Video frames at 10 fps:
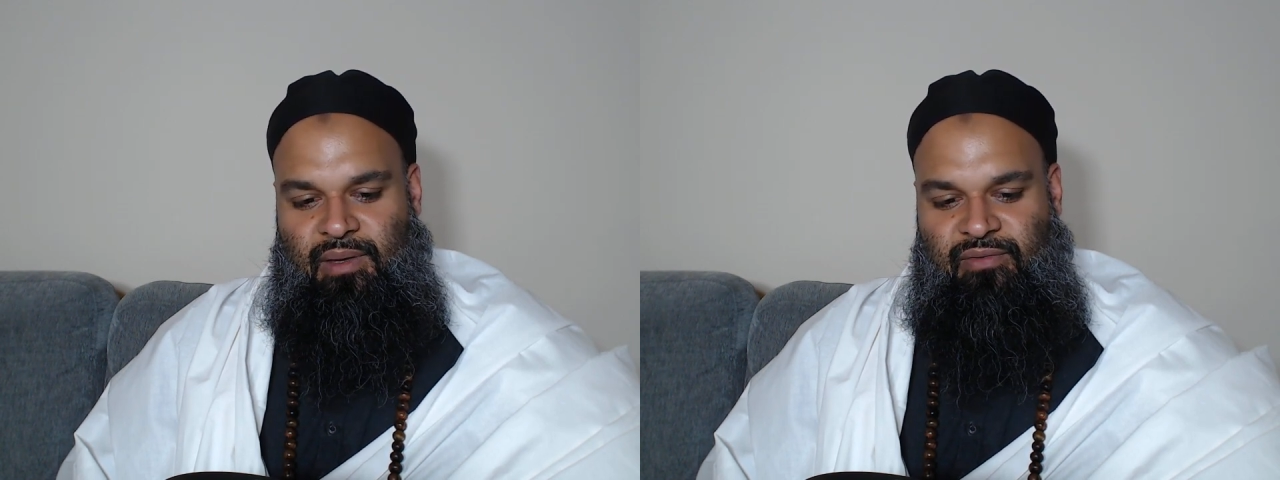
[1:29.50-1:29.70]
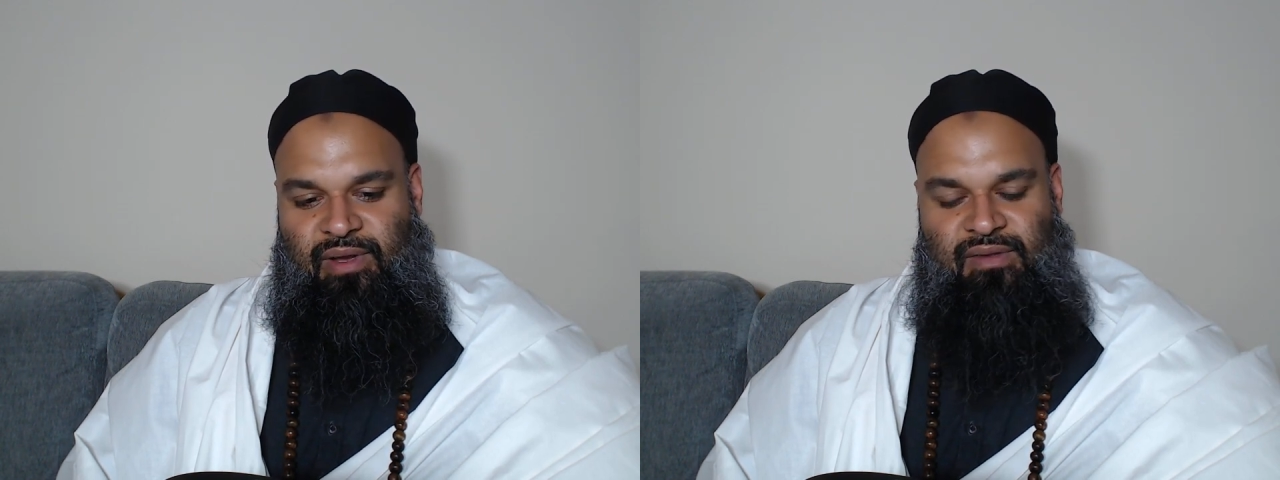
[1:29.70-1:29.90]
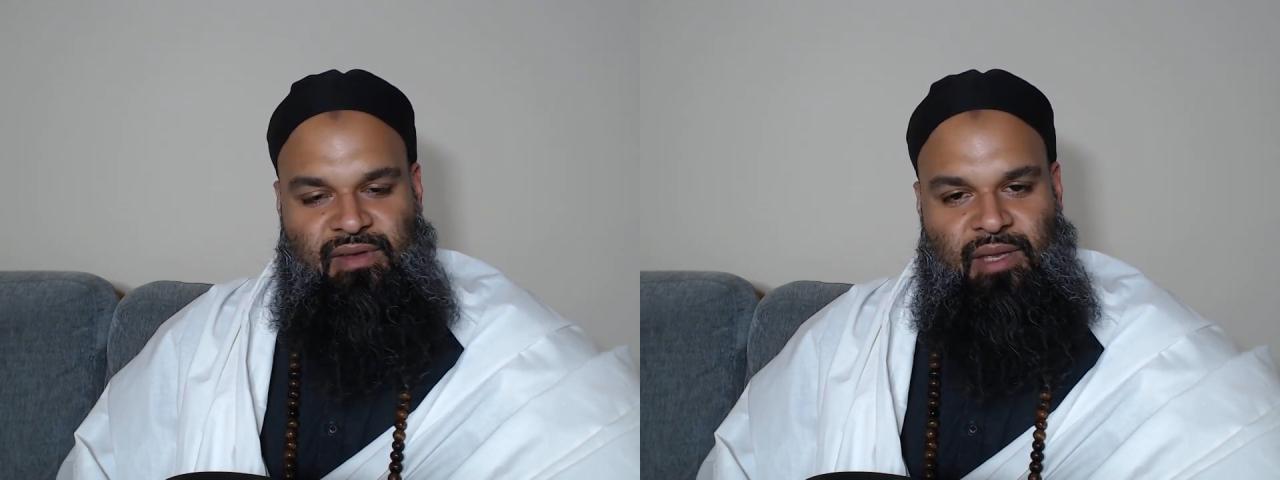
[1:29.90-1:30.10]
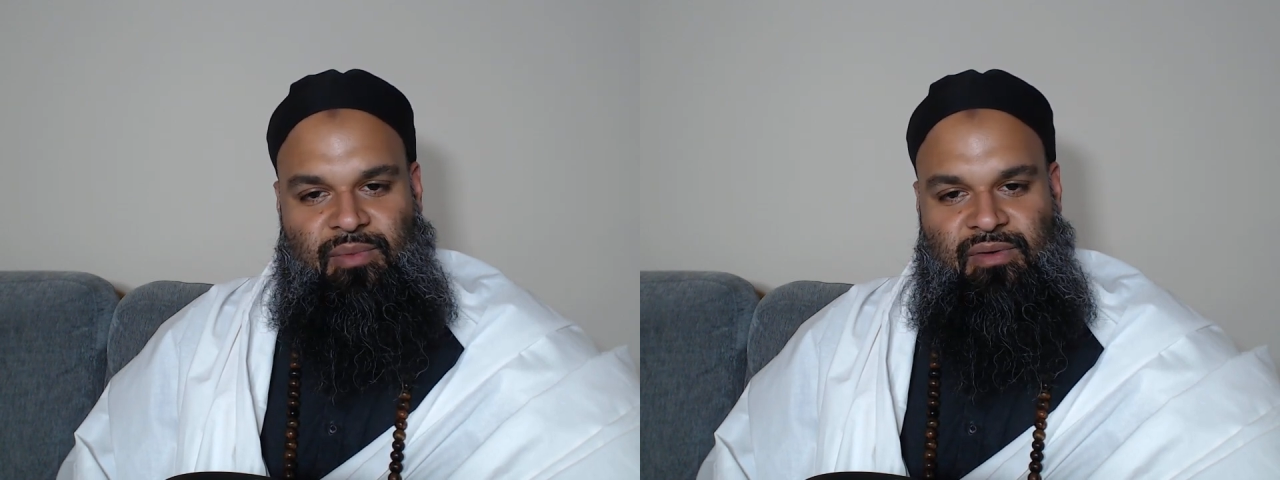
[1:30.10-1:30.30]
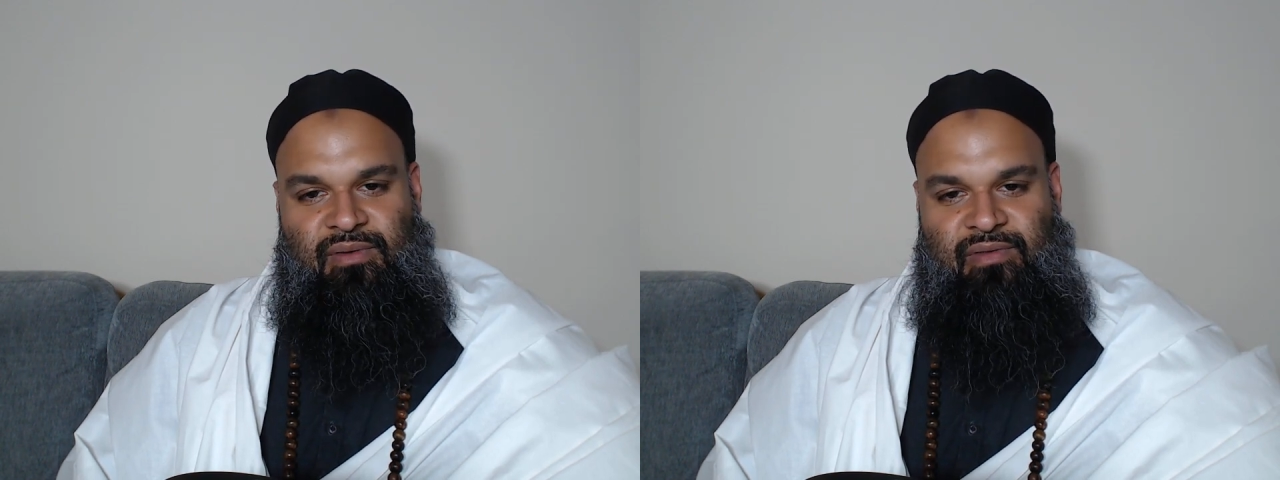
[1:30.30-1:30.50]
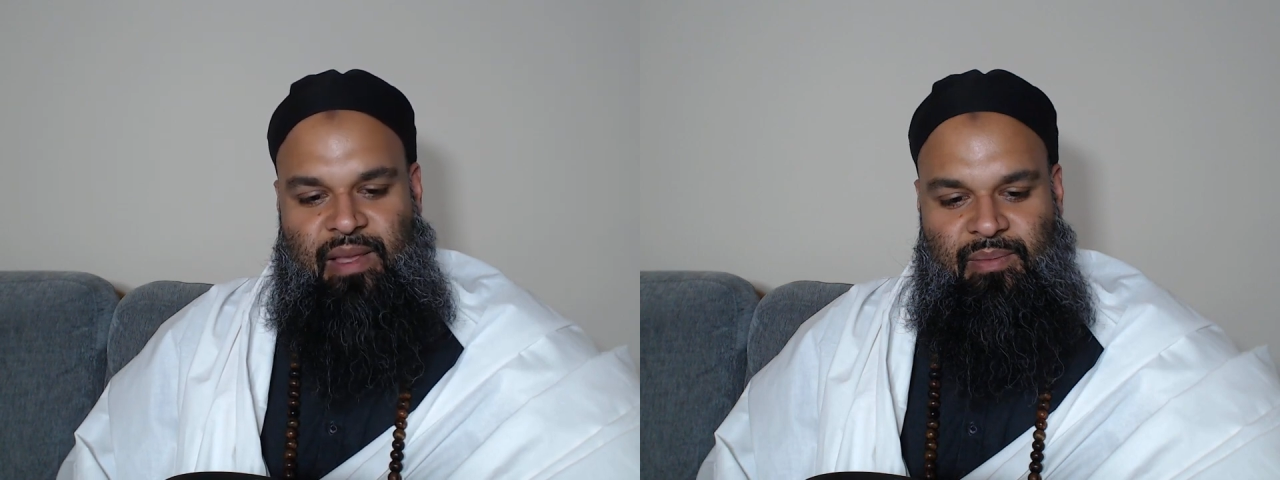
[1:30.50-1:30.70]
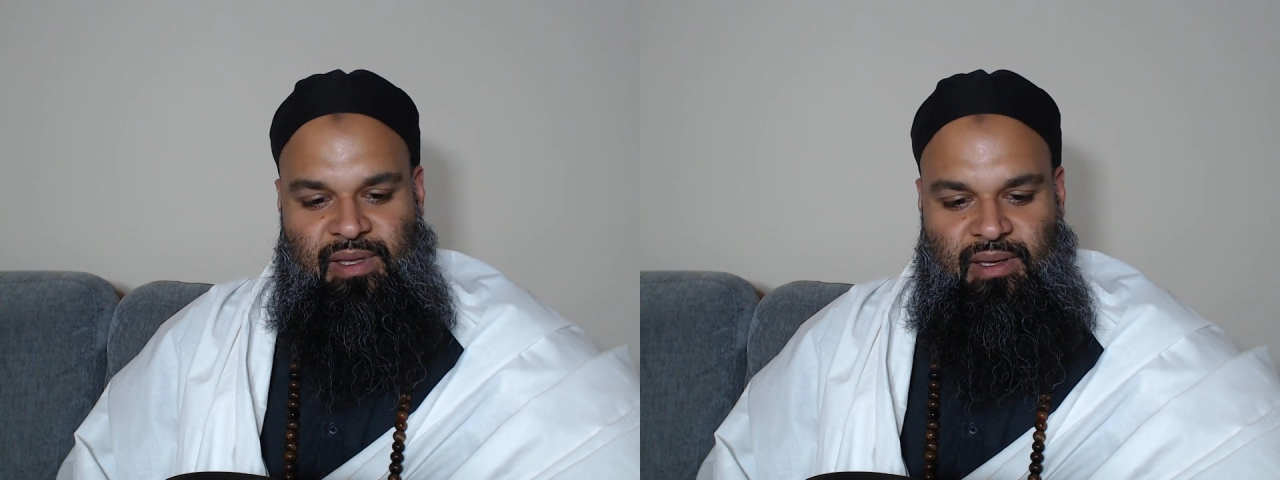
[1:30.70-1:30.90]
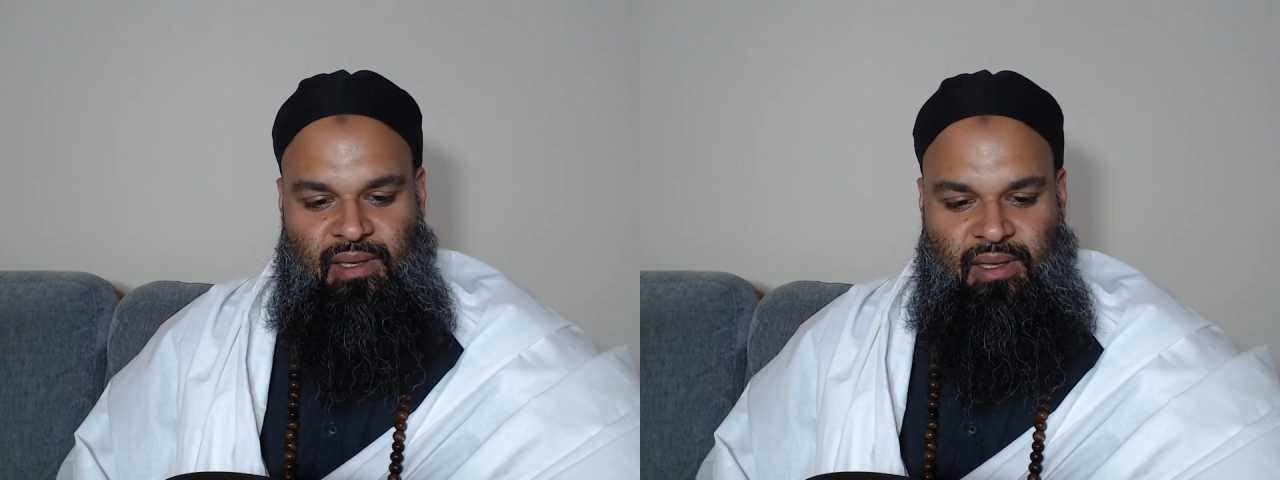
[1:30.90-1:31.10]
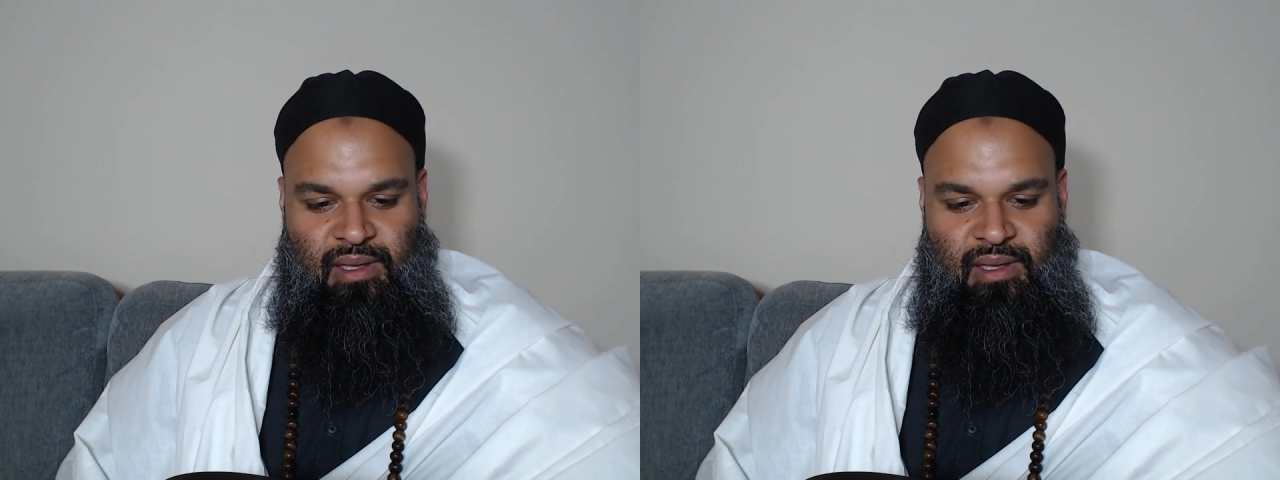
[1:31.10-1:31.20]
friends, neighbors, and family